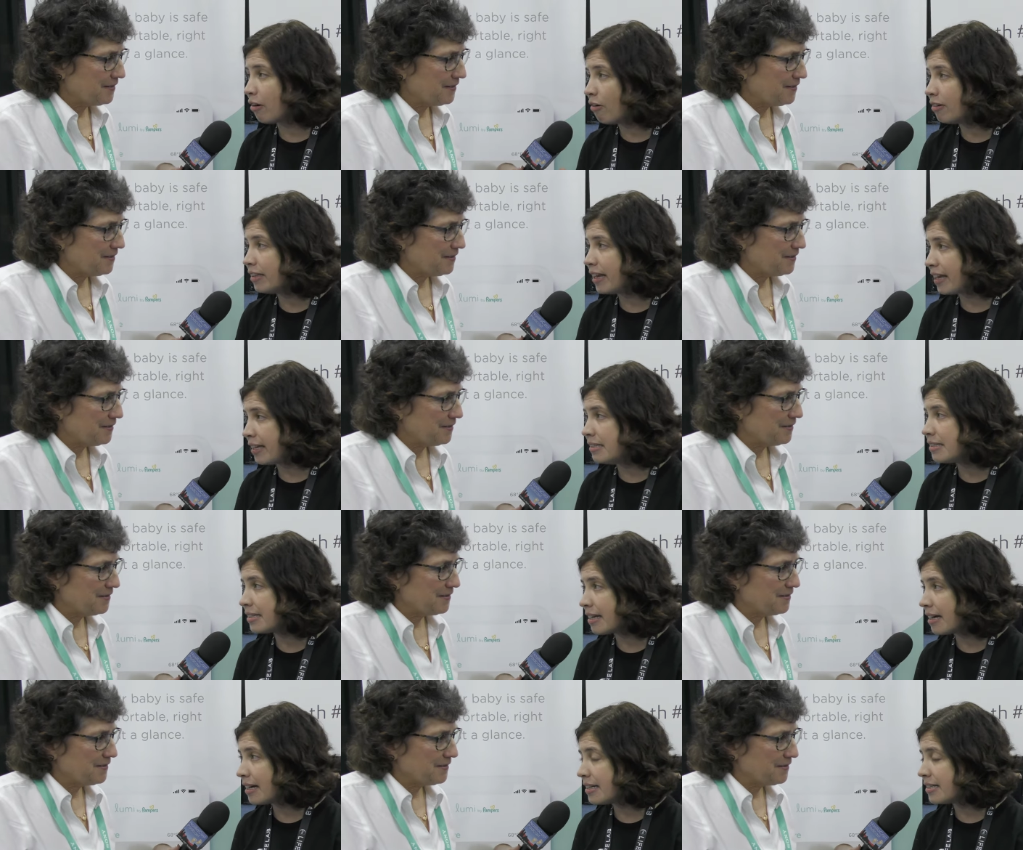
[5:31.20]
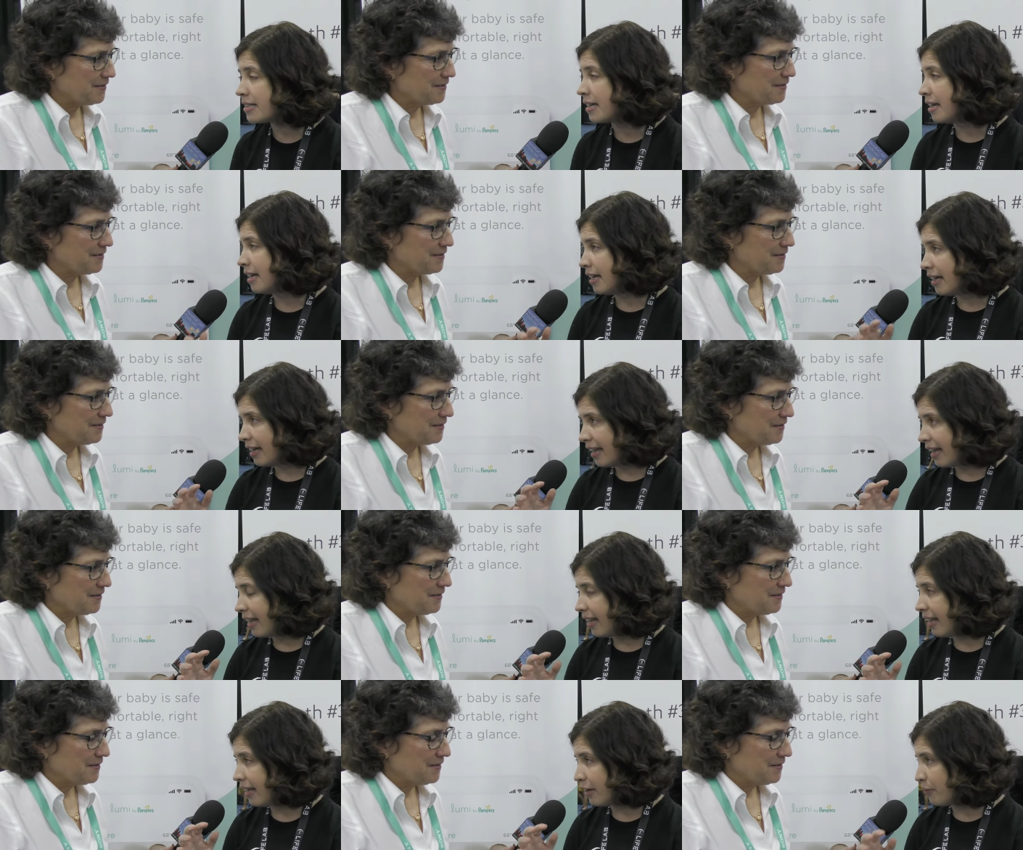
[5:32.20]
Speaker 1: all the insights
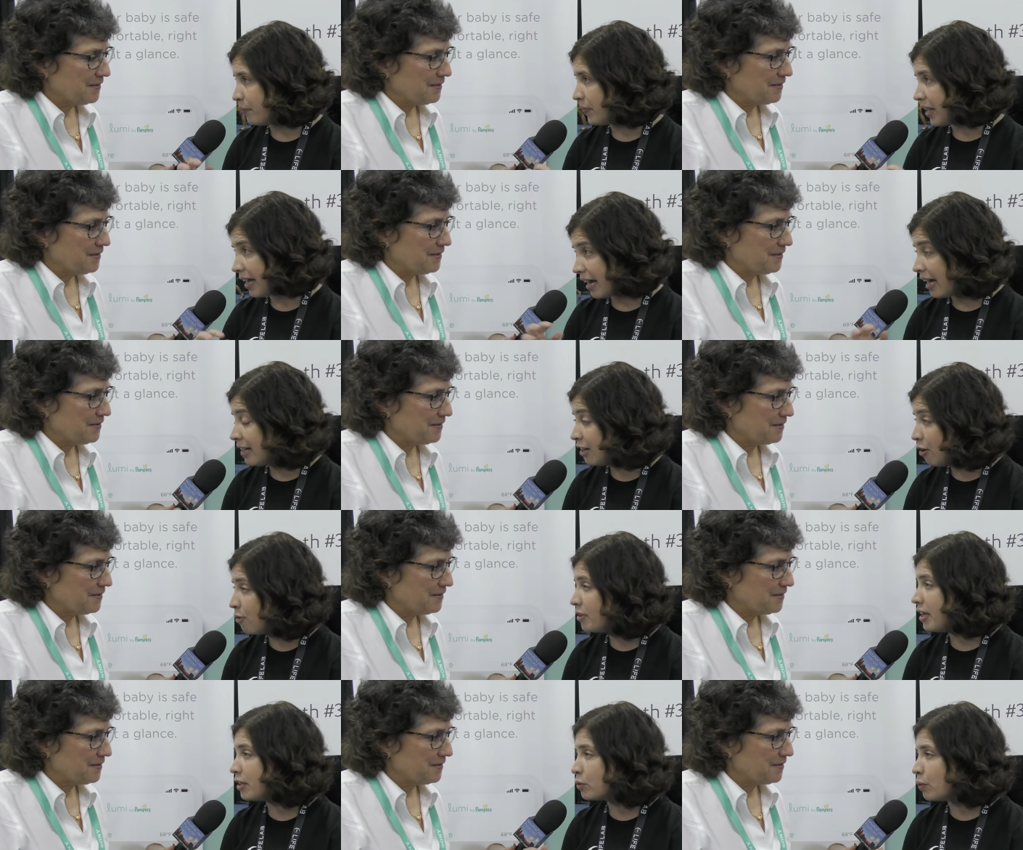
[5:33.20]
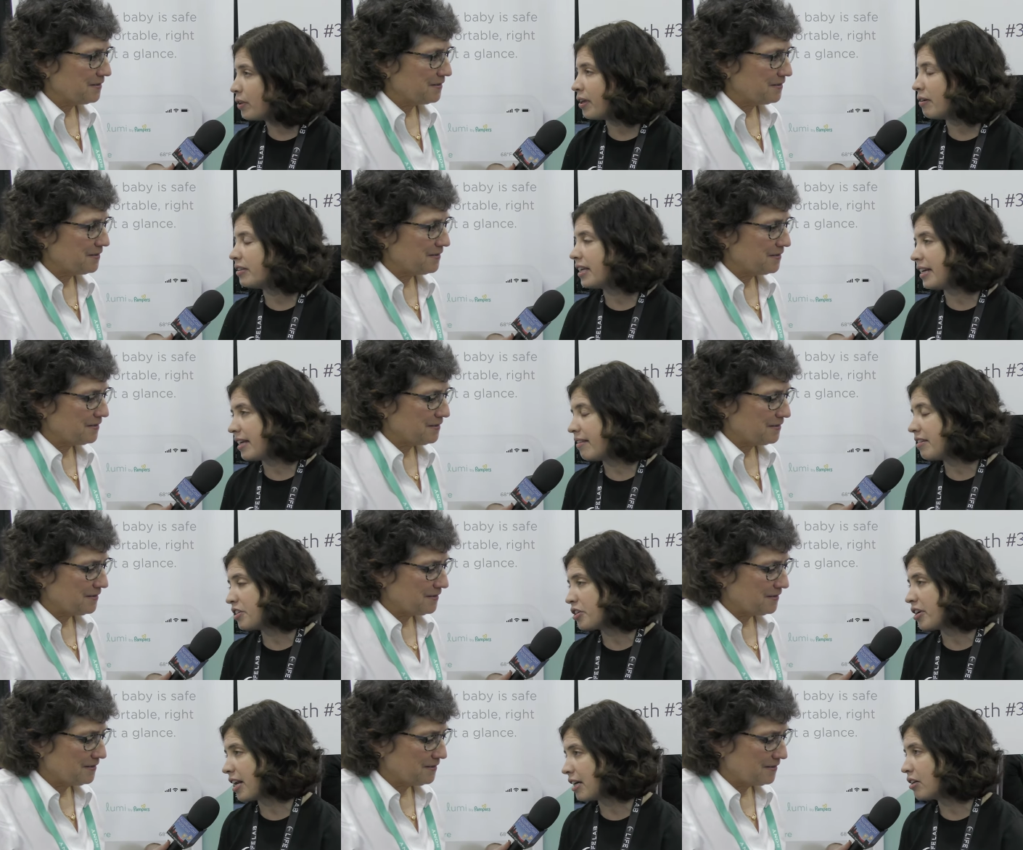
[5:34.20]
um, unloaded without any
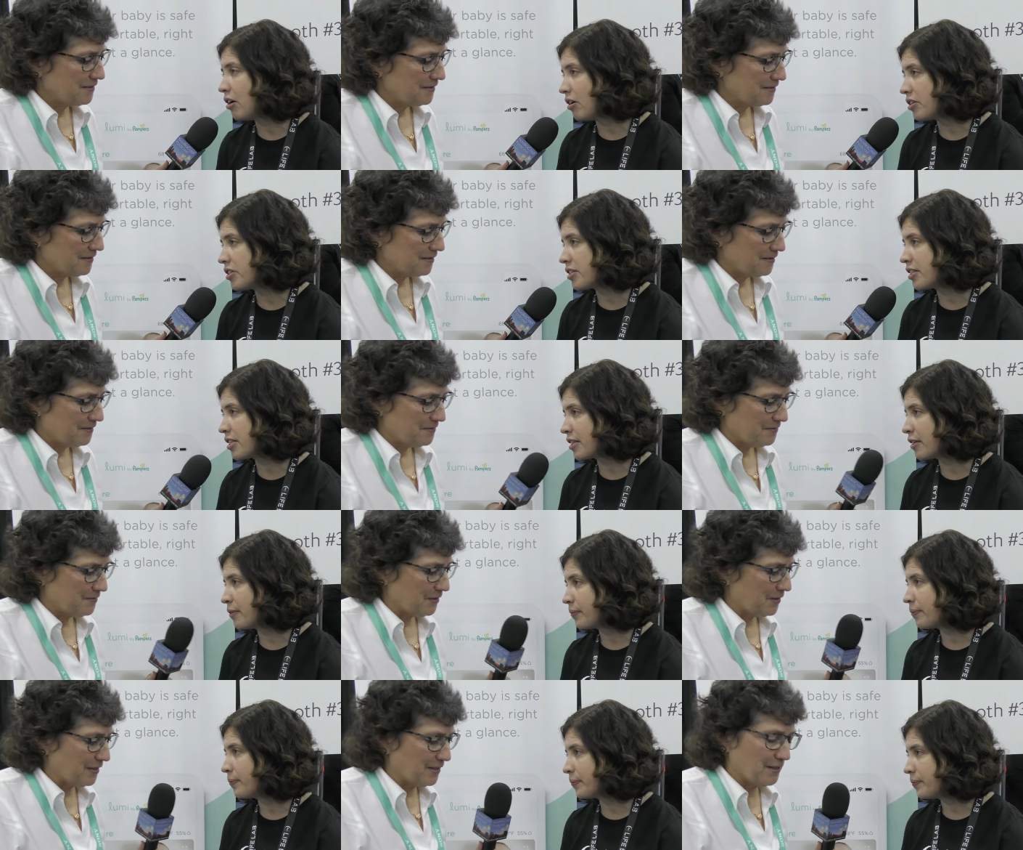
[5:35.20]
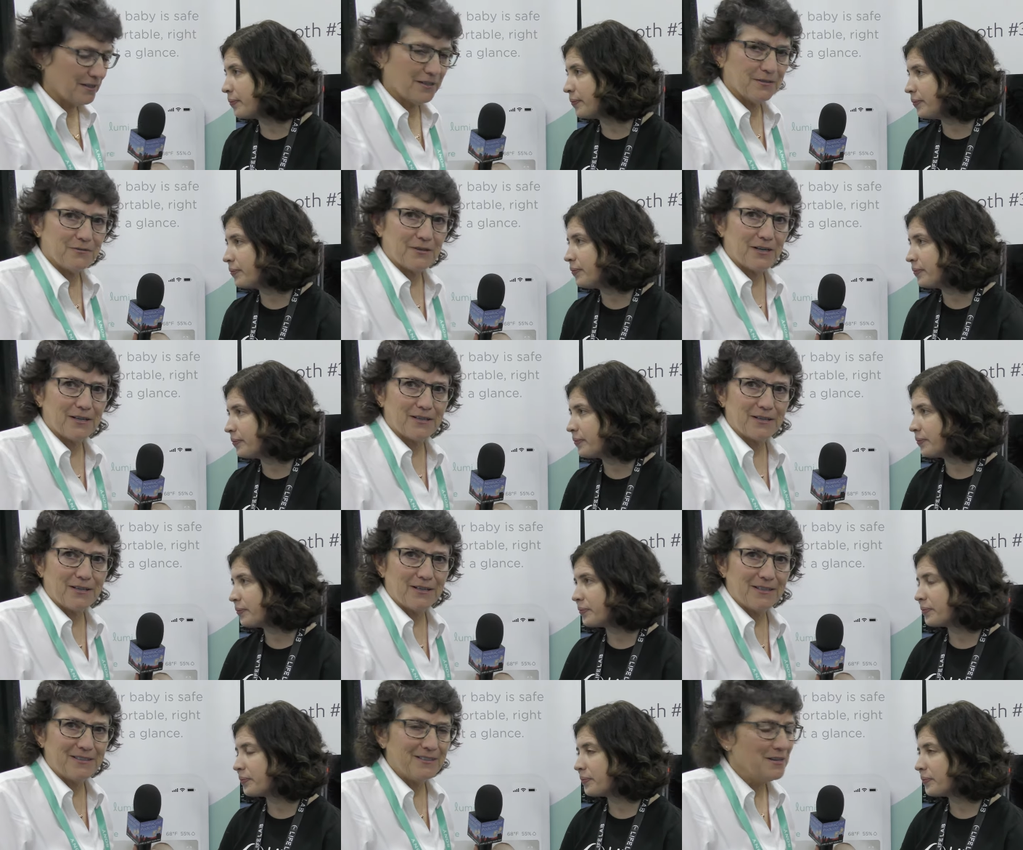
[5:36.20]
additional
Speaker 2: costs. Very good. Mm-hmm. Very
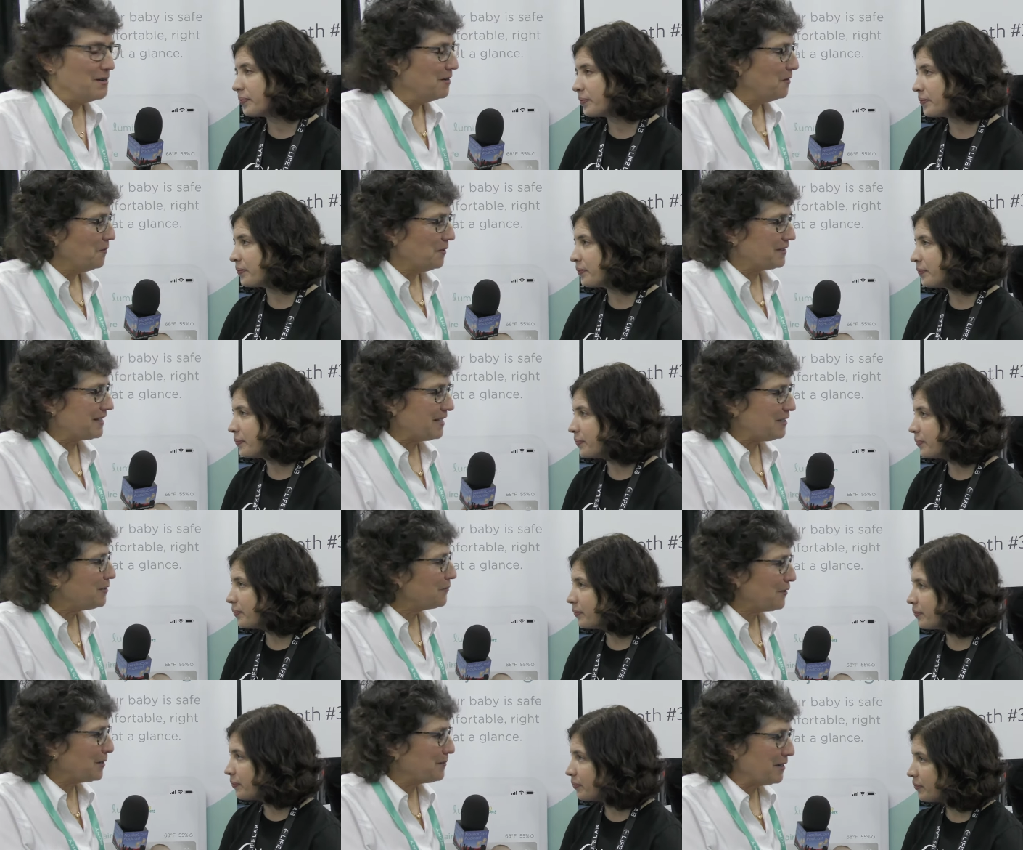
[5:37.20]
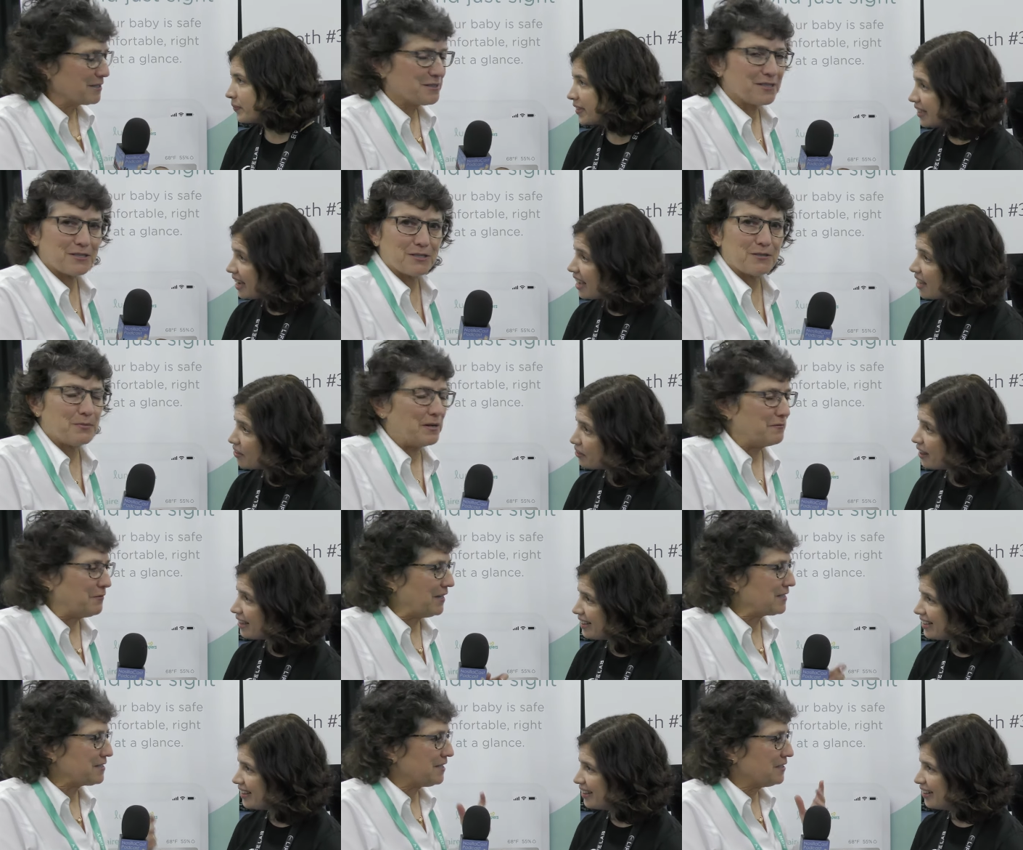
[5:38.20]
good. Well, thank you very much. This yeah, has been
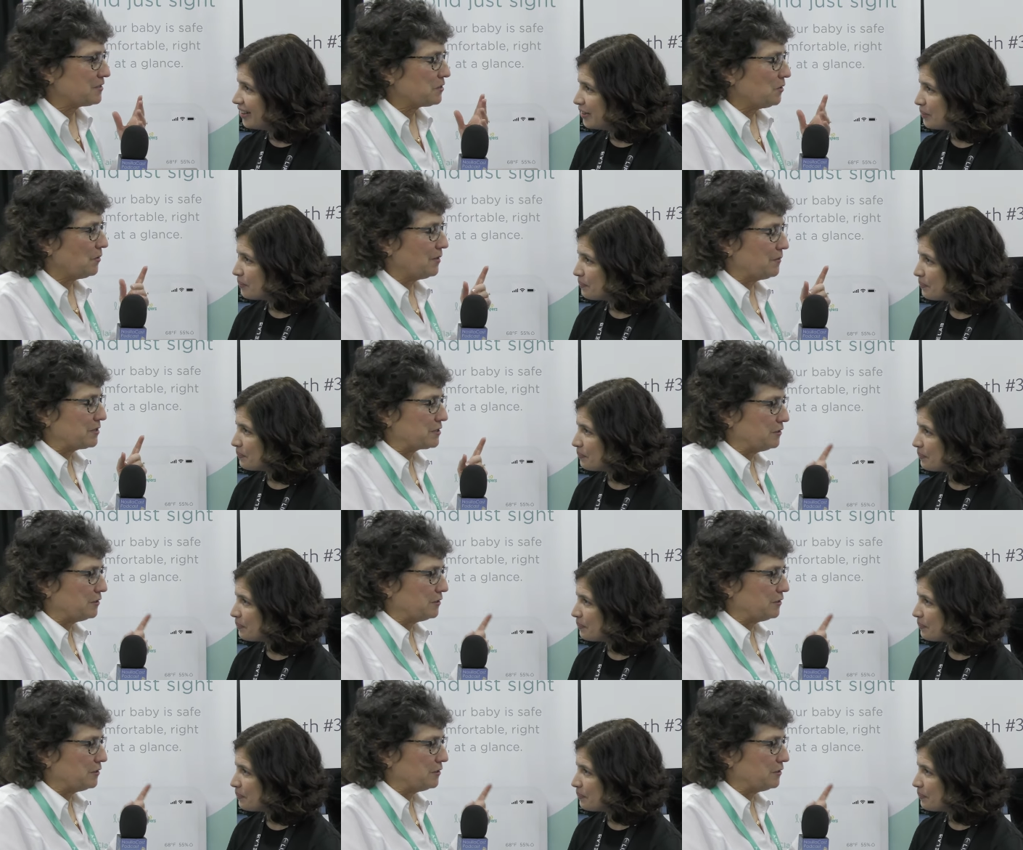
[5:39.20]
fascinating. You. So it was